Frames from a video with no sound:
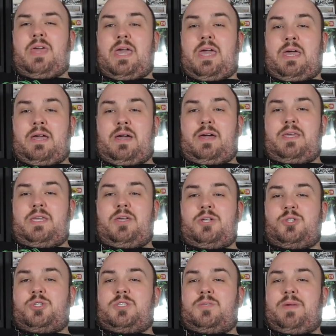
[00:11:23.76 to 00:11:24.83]
there. I think you
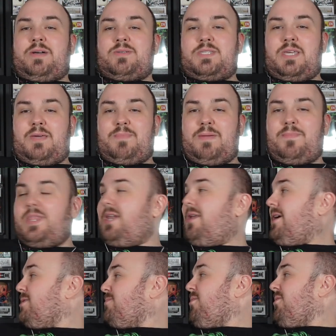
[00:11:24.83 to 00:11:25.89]
can just about see it. Maybe the
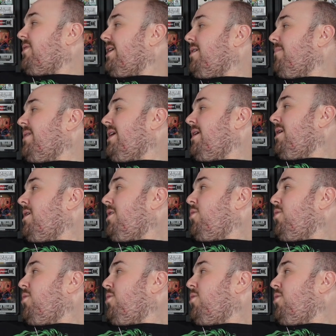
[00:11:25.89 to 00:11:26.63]
light's blocking it a bit.